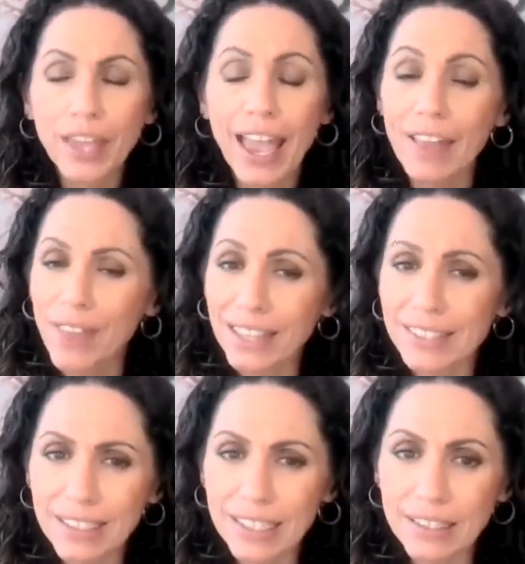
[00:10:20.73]
And
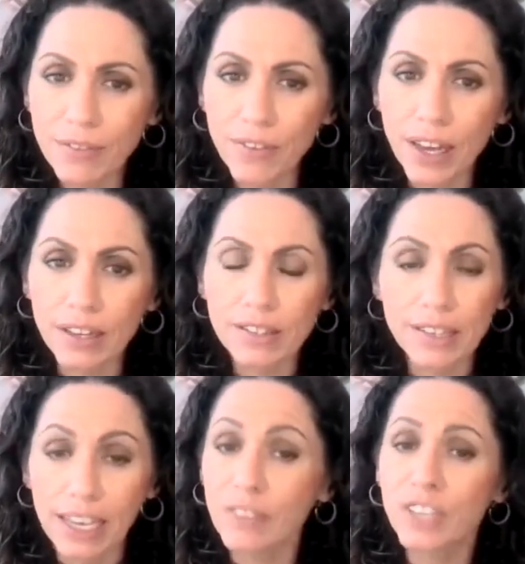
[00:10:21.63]
that's an easy fix.
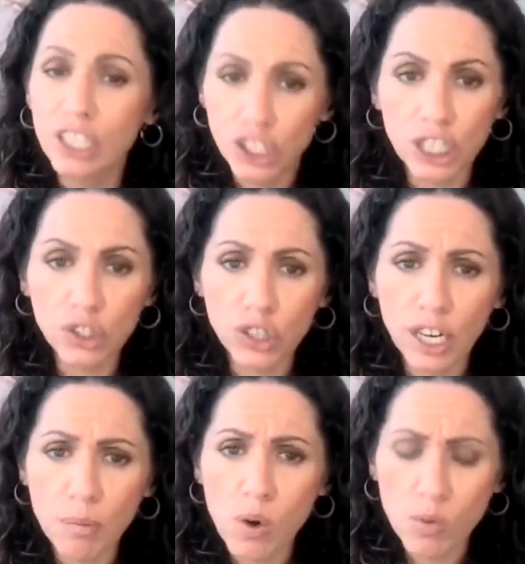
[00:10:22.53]
If you just
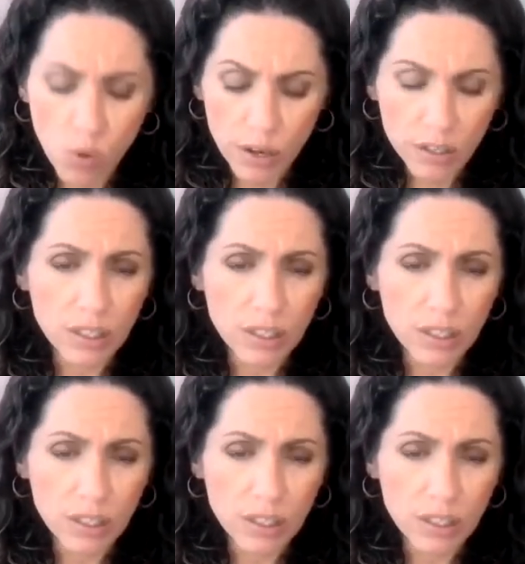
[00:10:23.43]
drank more water,